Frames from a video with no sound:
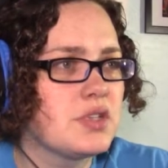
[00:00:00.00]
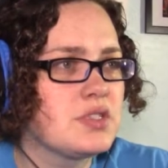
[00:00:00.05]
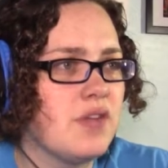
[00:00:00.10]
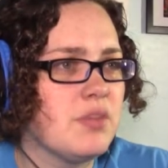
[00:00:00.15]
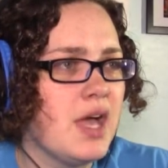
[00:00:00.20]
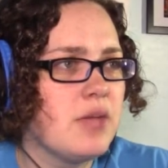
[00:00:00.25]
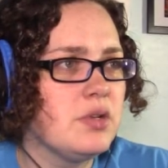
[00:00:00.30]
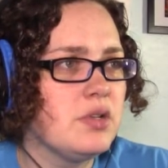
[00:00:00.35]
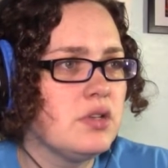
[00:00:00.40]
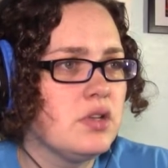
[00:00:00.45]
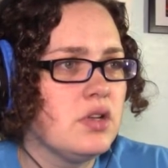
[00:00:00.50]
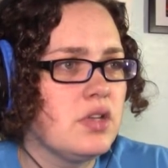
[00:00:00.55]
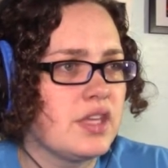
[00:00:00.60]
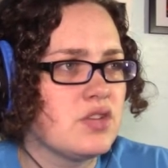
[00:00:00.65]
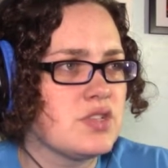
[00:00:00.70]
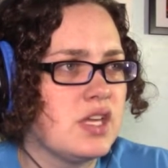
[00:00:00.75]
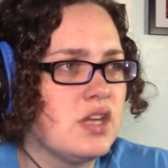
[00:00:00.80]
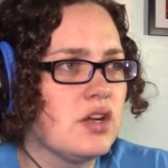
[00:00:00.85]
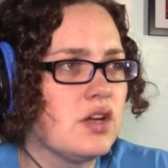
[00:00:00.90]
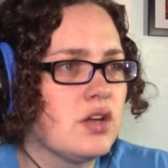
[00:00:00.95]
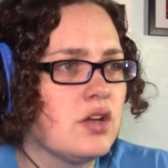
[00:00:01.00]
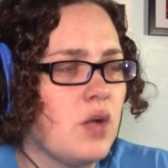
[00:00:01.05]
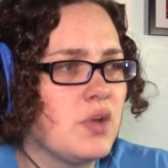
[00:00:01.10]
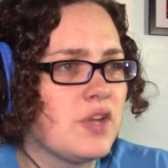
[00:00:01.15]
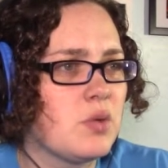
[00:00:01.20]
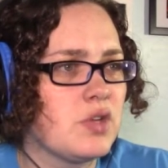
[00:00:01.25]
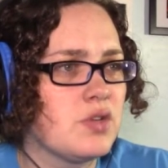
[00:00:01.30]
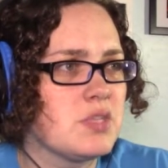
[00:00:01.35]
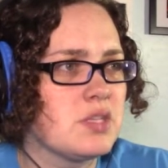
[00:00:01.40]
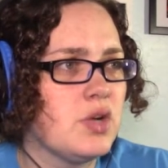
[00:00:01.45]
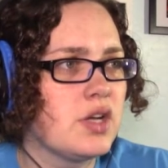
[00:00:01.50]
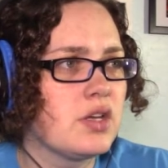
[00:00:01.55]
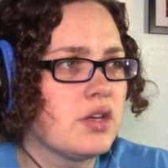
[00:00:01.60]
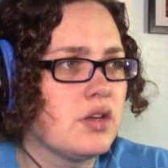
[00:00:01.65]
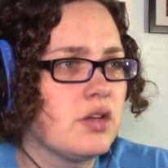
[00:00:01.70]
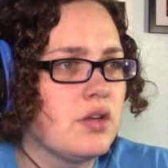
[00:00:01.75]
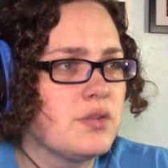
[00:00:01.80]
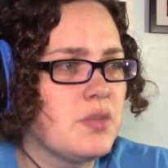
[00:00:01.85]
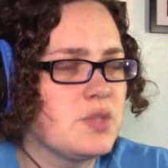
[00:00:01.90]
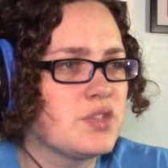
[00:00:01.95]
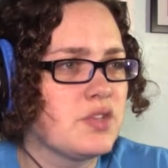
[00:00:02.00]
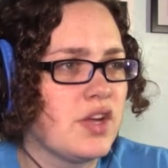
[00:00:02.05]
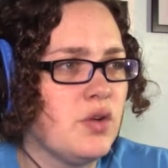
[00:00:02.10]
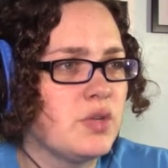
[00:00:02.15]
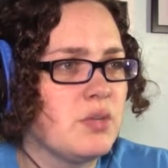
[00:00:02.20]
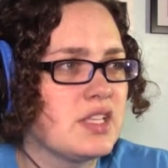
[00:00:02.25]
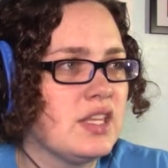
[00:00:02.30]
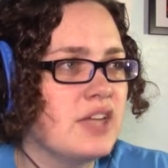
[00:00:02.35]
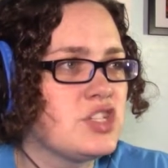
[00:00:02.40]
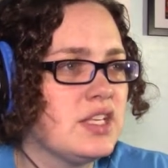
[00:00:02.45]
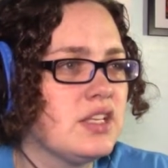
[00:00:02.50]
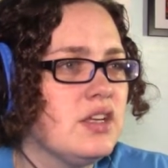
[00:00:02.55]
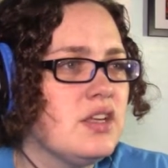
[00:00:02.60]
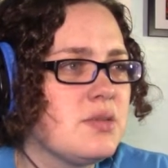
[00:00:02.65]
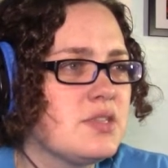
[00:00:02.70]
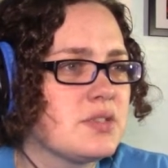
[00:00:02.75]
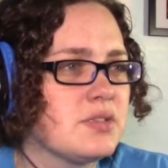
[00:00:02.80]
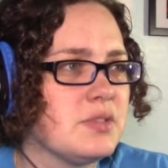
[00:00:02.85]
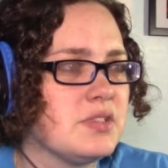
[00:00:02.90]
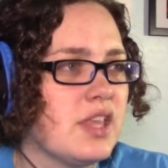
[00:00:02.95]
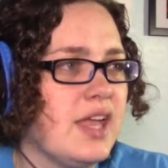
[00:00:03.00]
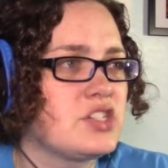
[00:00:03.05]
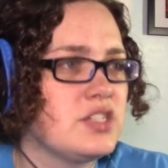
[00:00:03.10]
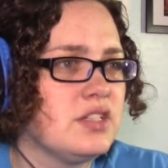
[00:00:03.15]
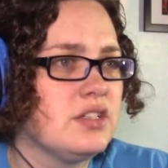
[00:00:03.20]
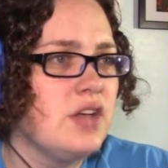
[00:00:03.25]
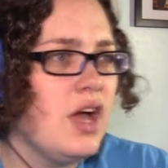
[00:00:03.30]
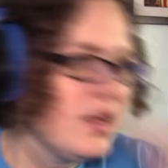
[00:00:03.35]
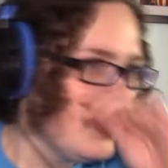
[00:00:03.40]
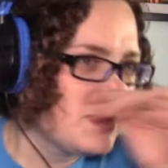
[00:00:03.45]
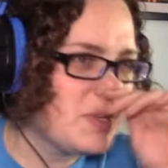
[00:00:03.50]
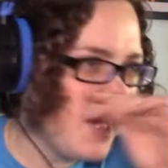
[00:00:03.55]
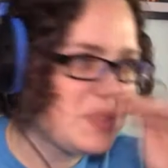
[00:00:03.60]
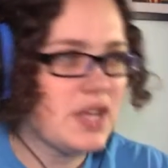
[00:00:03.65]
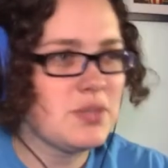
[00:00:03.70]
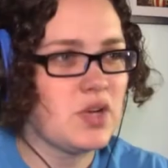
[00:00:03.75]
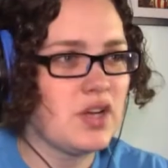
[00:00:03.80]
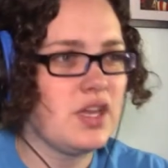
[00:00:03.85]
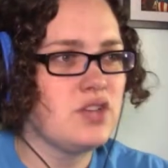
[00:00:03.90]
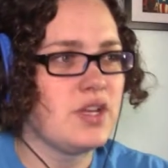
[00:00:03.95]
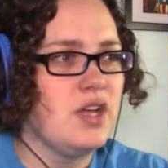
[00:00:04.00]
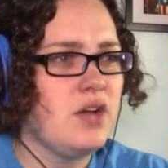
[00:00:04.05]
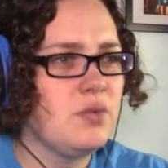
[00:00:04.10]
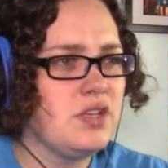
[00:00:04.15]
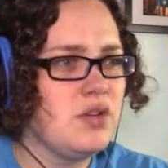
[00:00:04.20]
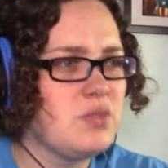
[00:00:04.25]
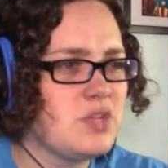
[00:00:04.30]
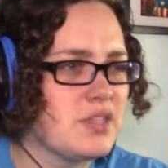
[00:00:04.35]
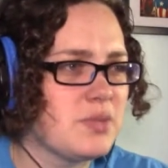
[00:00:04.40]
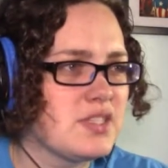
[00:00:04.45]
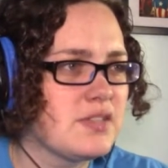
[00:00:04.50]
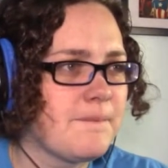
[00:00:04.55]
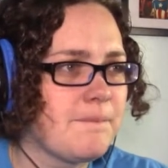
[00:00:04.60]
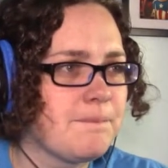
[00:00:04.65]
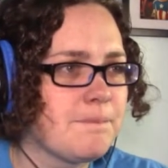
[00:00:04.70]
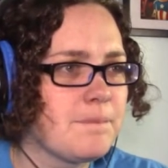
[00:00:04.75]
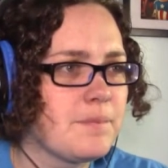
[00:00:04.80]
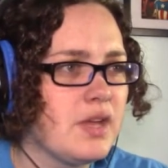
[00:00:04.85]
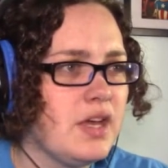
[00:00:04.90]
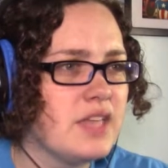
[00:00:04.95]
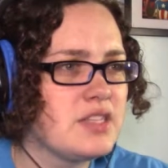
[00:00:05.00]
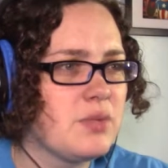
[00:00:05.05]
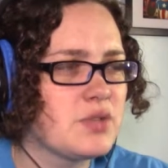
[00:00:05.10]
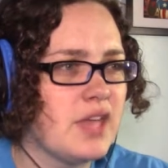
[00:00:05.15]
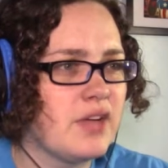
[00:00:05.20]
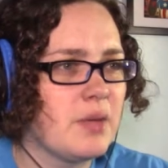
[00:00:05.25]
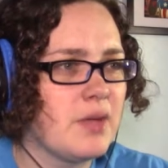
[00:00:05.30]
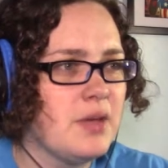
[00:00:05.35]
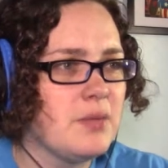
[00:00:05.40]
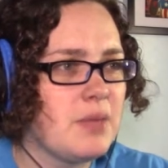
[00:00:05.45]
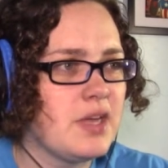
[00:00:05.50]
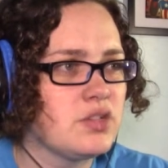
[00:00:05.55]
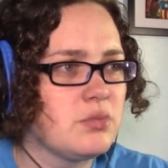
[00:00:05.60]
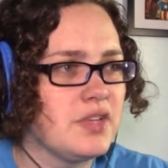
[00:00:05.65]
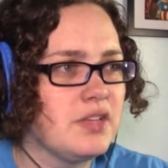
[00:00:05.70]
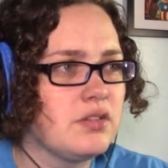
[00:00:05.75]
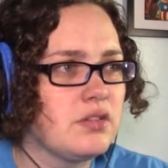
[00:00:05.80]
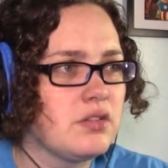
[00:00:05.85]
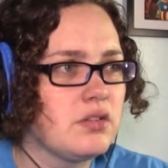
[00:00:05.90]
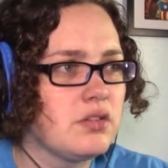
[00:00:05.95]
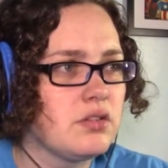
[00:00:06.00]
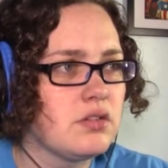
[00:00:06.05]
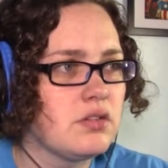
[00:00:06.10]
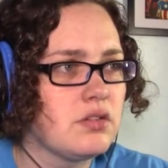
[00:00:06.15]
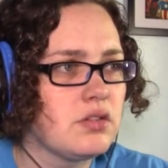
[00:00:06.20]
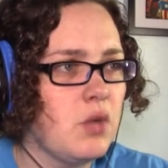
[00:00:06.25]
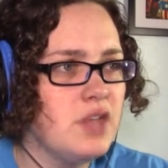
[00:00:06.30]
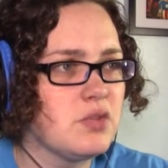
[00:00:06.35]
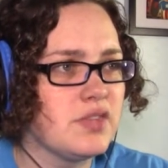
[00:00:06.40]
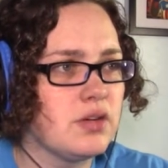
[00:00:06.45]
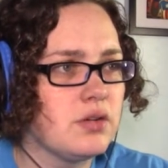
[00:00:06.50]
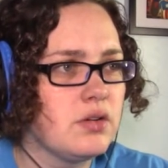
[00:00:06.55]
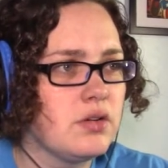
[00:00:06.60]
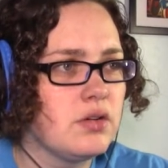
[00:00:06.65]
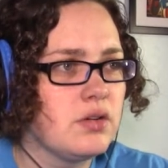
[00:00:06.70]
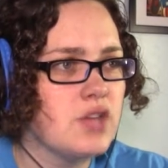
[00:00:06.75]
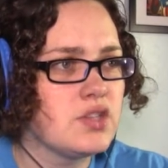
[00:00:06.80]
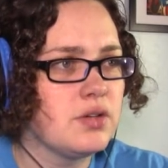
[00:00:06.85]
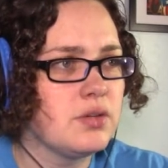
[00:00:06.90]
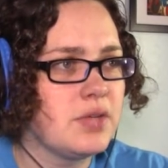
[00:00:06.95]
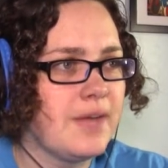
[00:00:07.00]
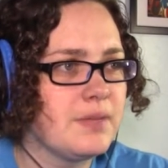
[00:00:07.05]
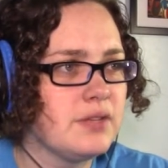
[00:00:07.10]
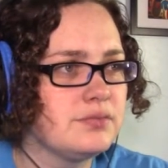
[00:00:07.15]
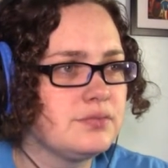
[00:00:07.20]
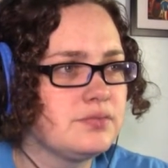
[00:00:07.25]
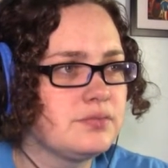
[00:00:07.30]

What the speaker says: Bible, nothing is in here, oh, no one knows his book, so he's supposed to be old in his collection, so he's supposed to be in his collection, ah, there's a house in the country, I don't really know if I'm in this place. Maybe I should move it. I want to, though. Also, yeah, no.